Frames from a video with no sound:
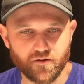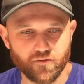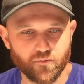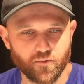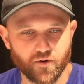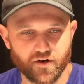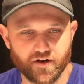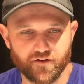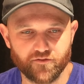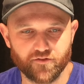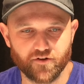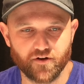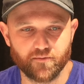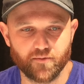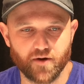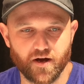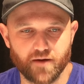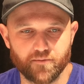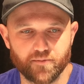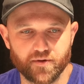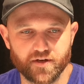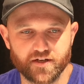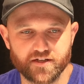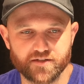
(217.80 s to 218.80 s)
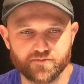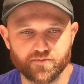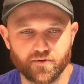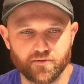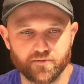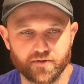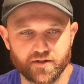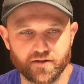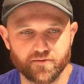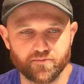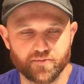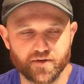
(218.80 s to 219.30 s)
whatever it might be, is
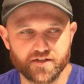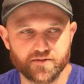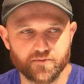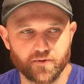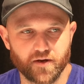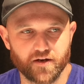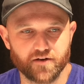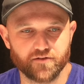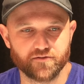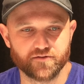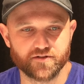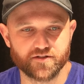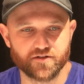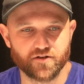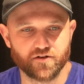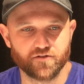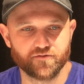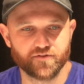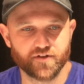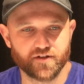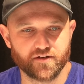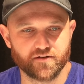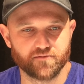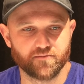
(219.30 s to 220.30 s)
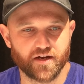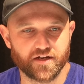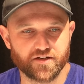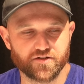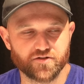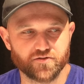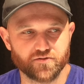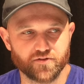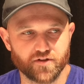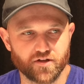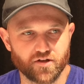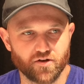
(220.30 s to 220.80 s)
probably the best way to resolve it and make
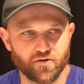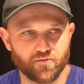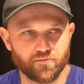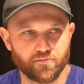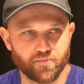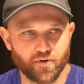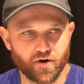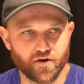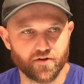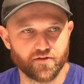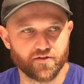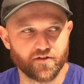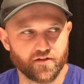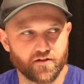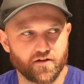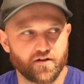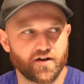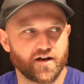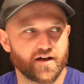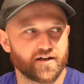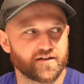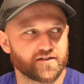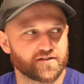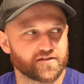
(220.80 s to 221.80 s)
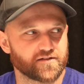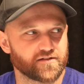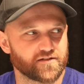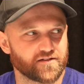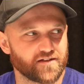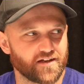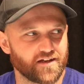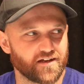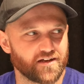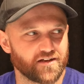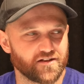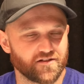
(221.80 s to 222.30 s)
sure that you're both aligned
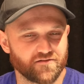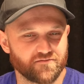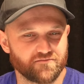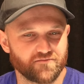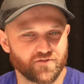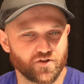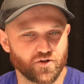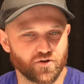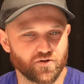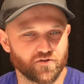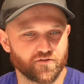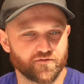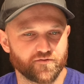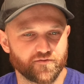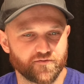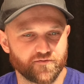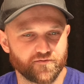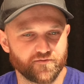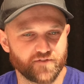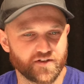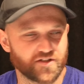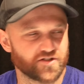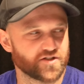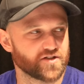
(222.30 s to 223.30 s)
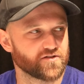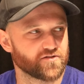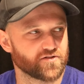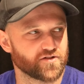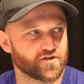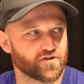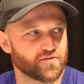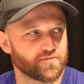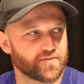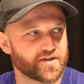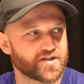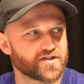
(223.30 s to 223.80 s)
in your vision or
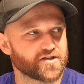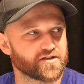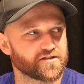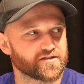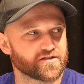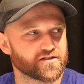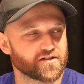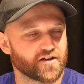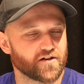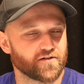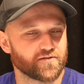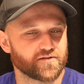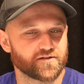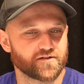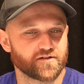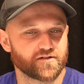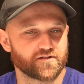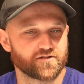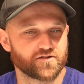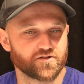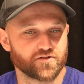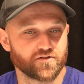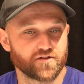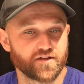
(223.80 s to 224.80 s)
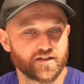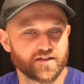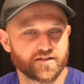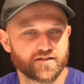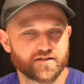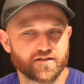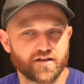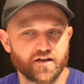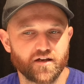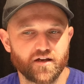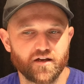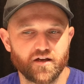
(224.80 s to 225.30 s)
your mission to go and do
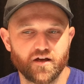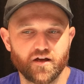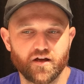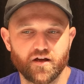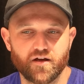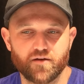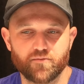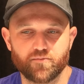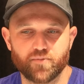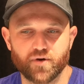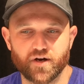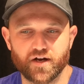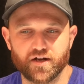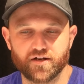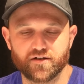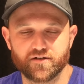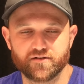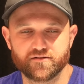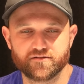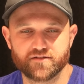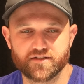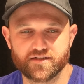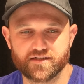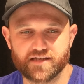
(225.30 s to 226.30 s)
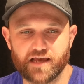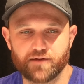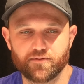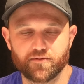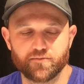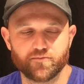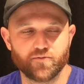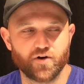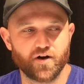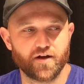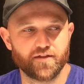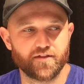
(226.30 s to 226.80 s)
this. But just keep
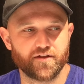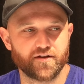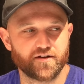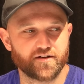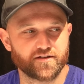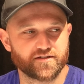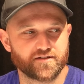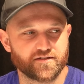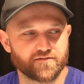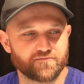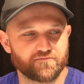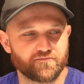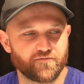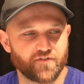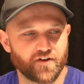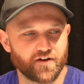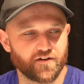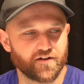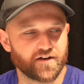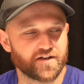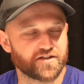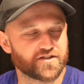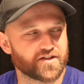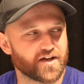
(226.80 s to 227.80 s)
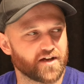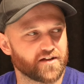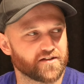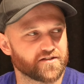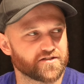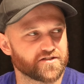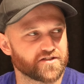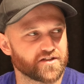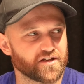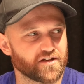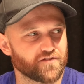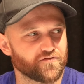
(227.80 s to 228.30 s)
in mind that it's a very
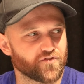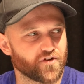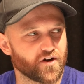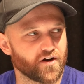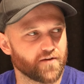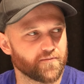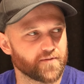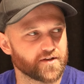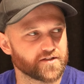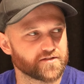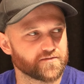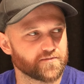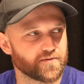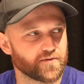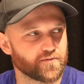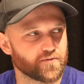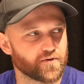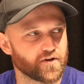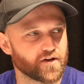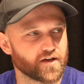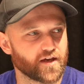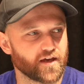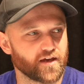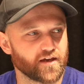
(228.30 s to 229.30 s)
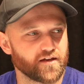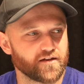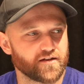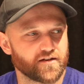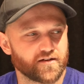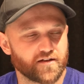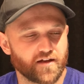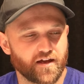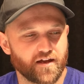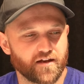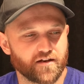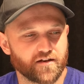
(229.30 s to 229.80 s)
challenging environment to be working
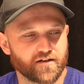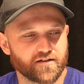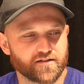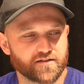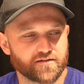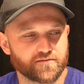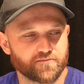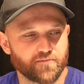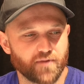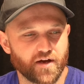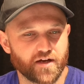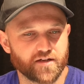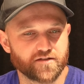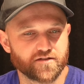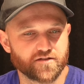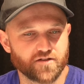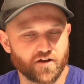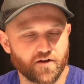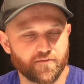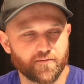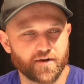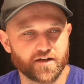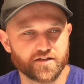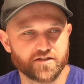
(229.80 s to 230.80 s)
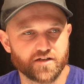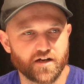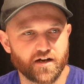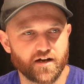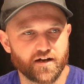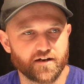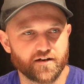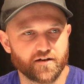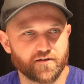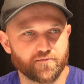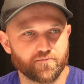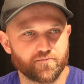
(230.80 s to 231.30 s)
in, and it's made so much
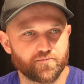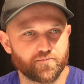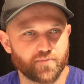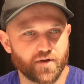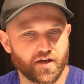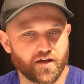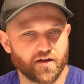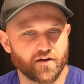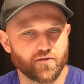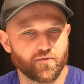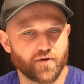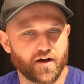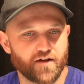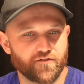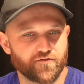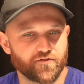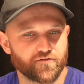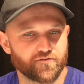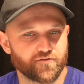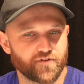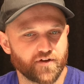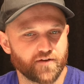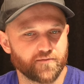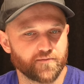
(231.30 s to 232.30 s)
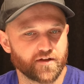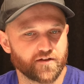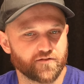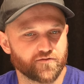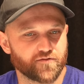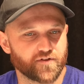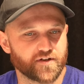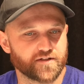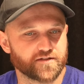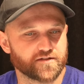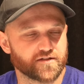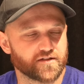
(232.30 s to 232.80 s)
harder being away from family
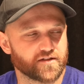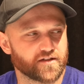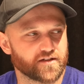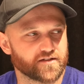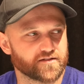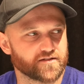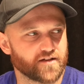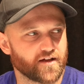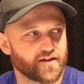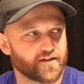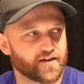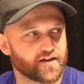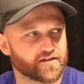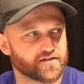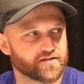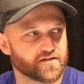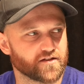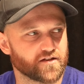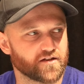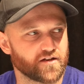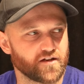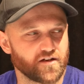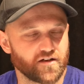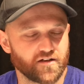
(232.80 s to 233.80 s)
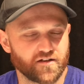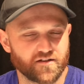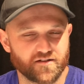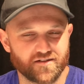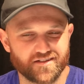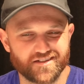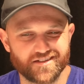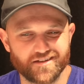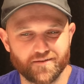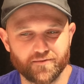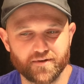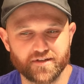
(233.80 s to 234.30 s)
and friends and things like that. So
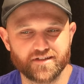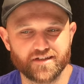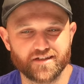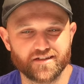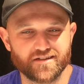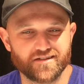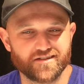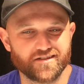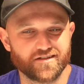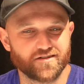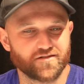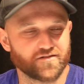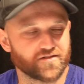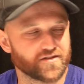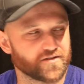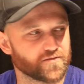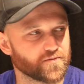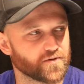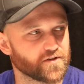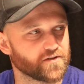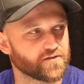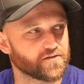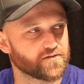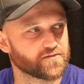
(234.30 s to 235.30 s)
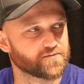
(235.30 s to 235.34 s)
that's something to consider as well.